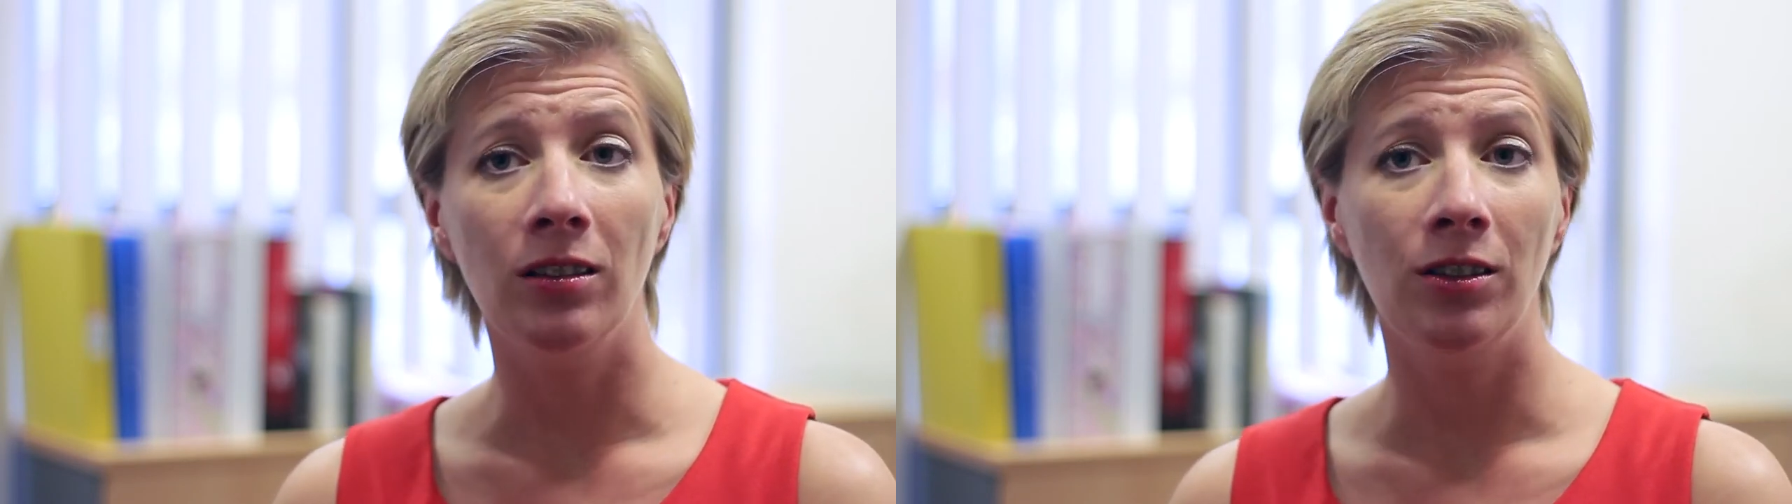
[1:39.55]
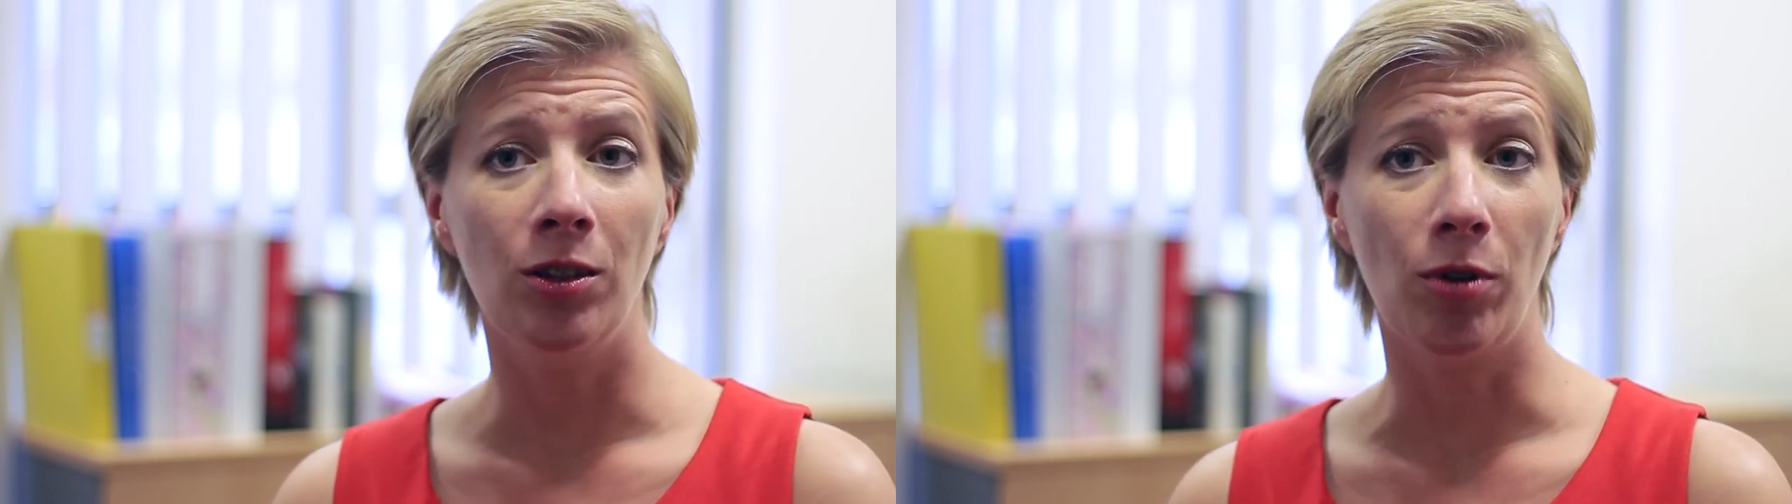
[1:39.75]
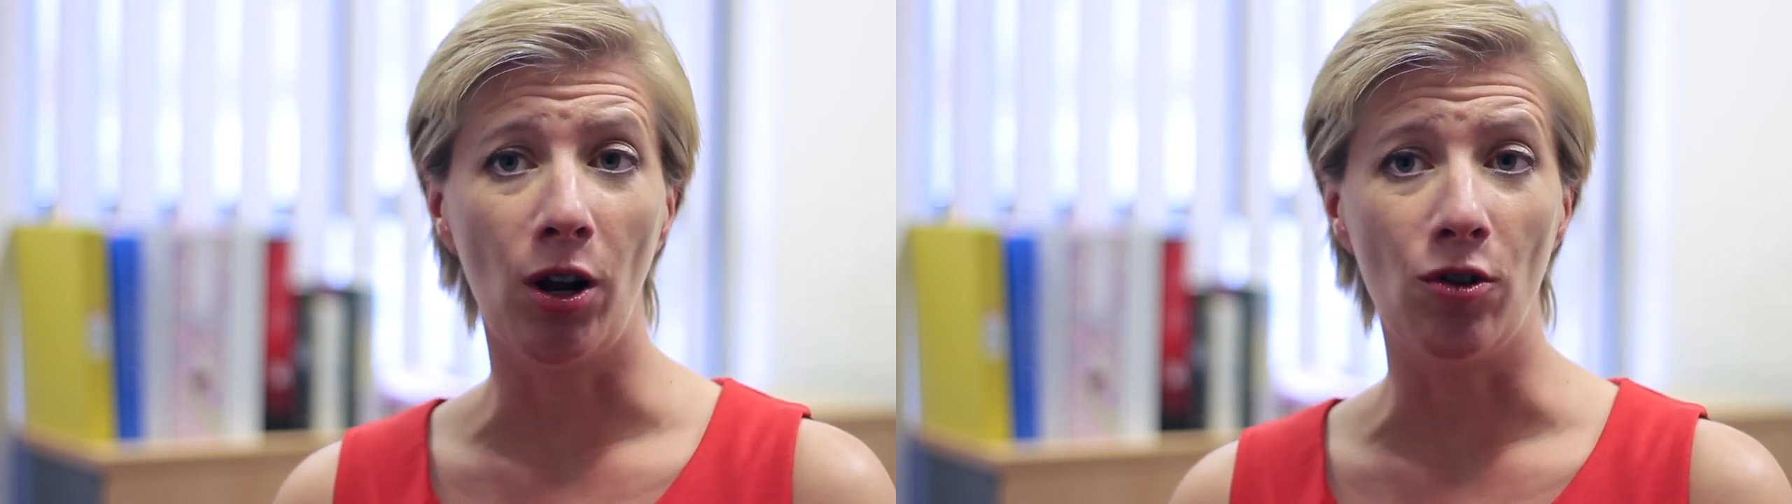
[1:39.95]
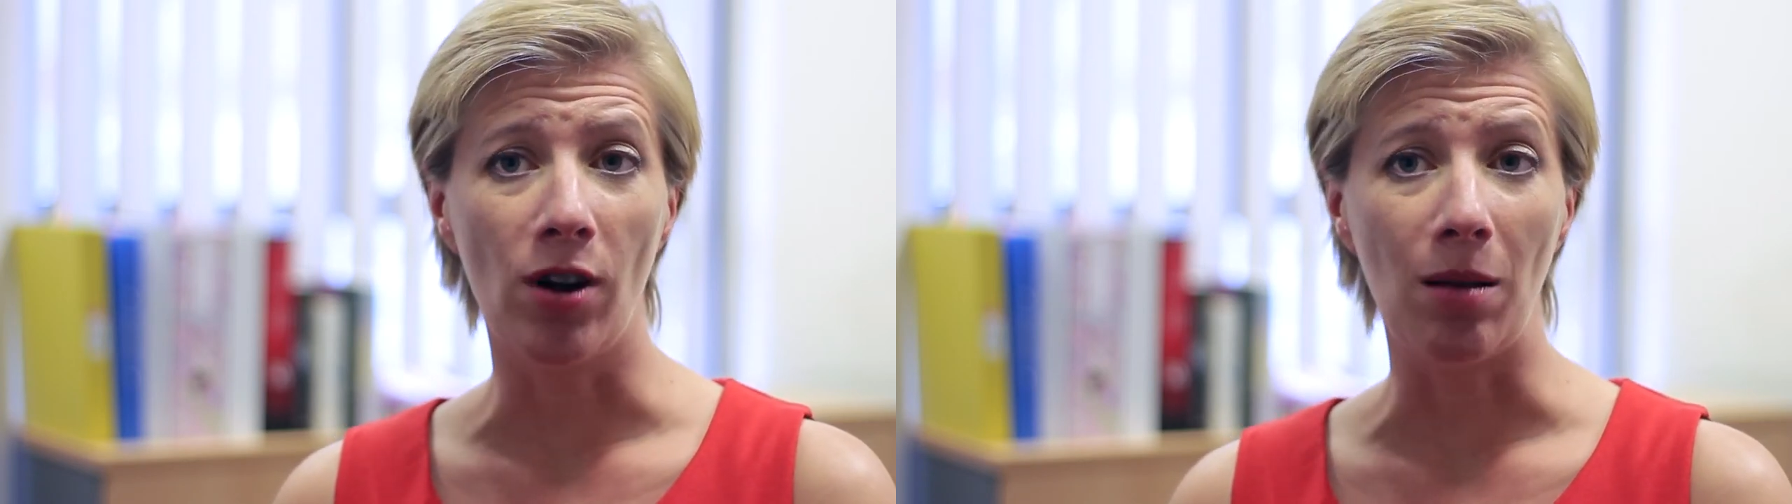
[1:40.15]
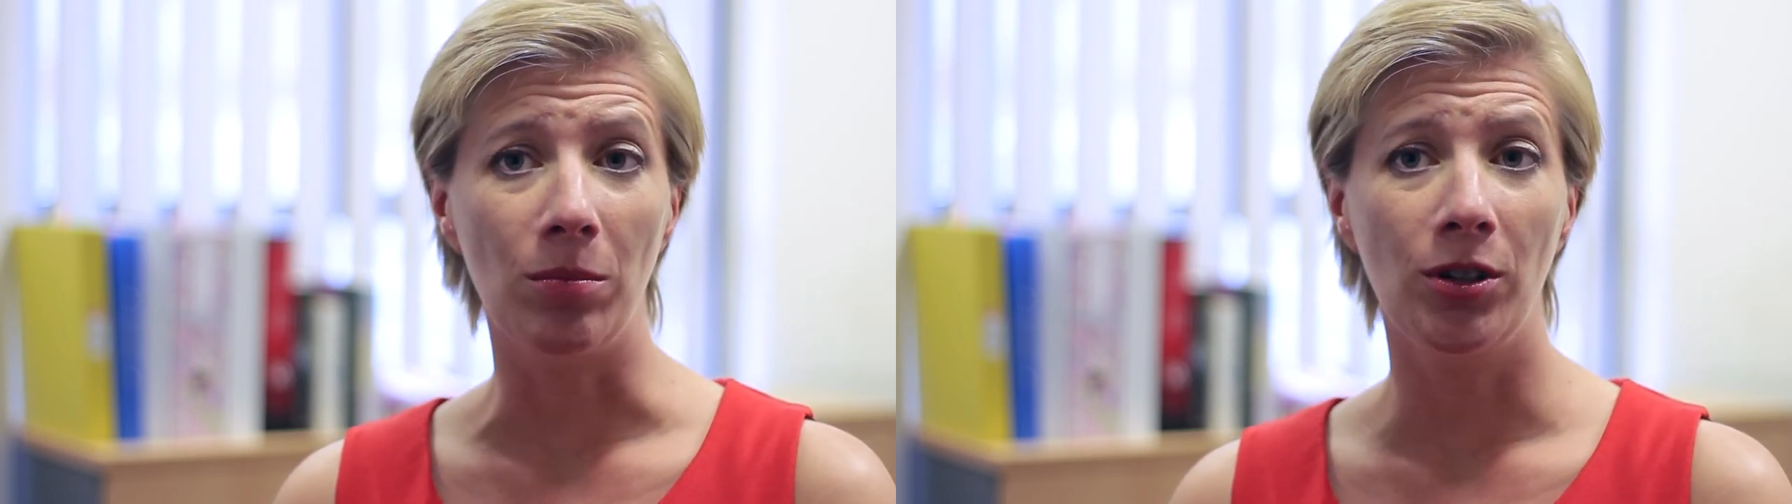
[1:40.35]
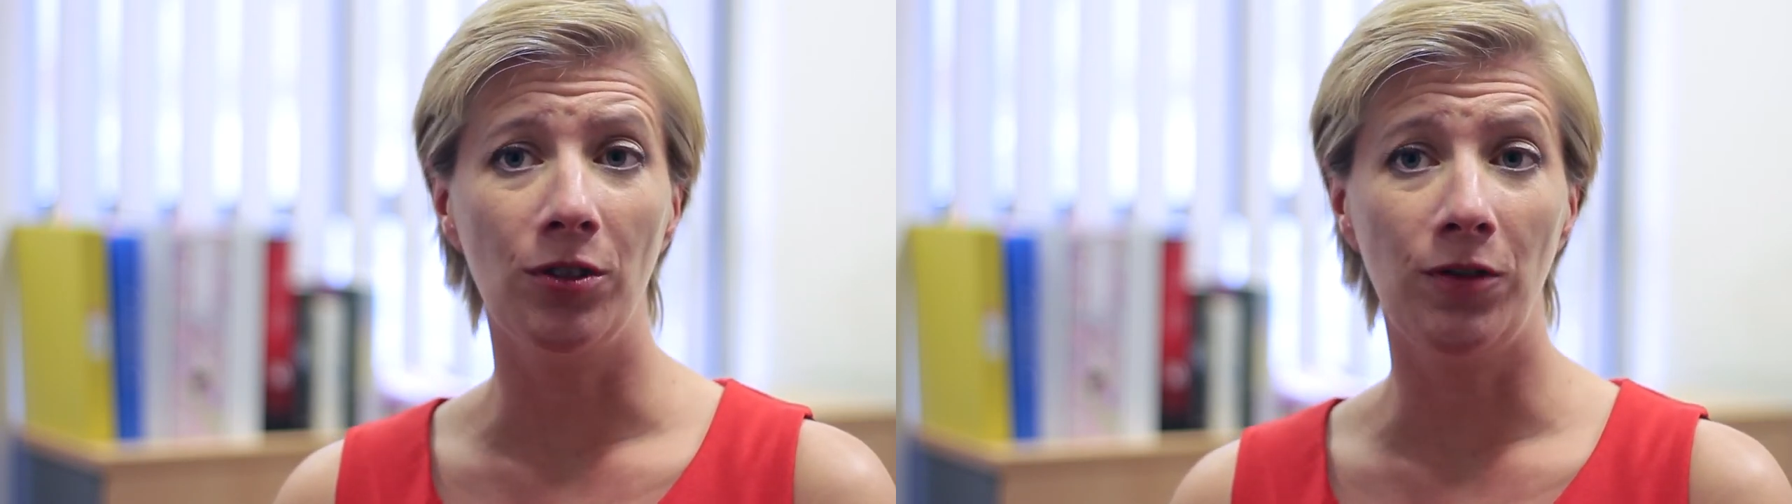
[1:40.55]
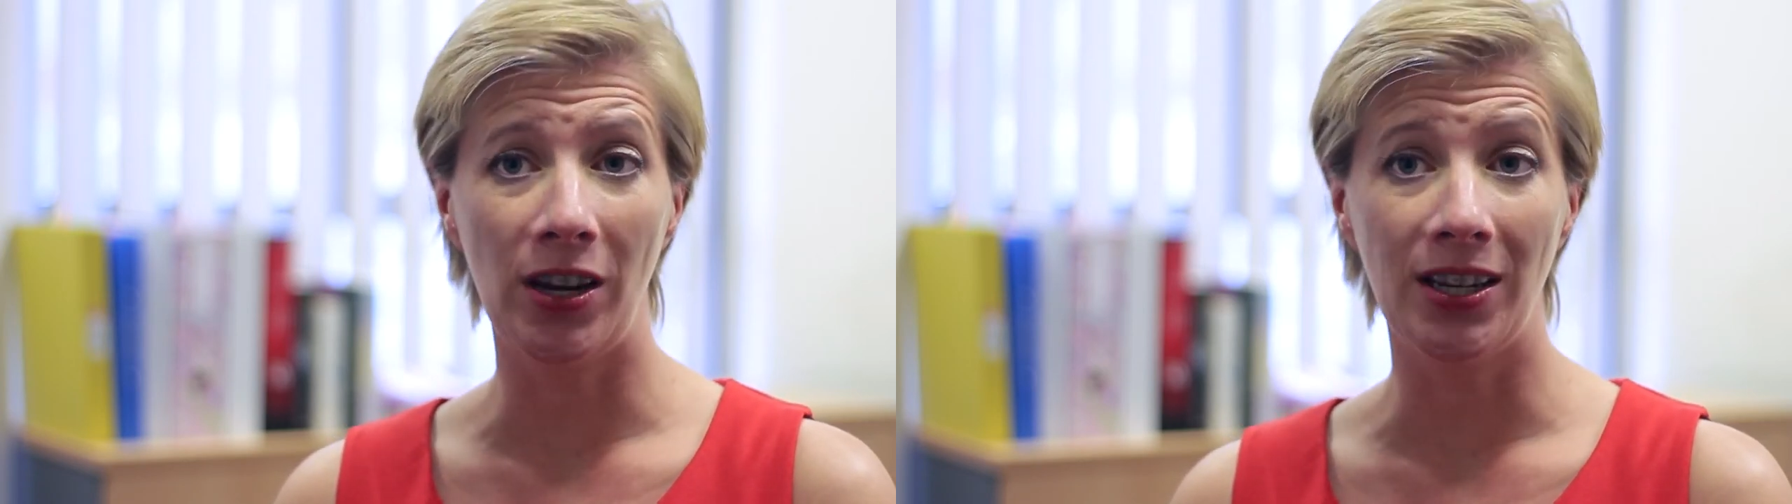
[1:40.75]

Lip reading: the programme to fit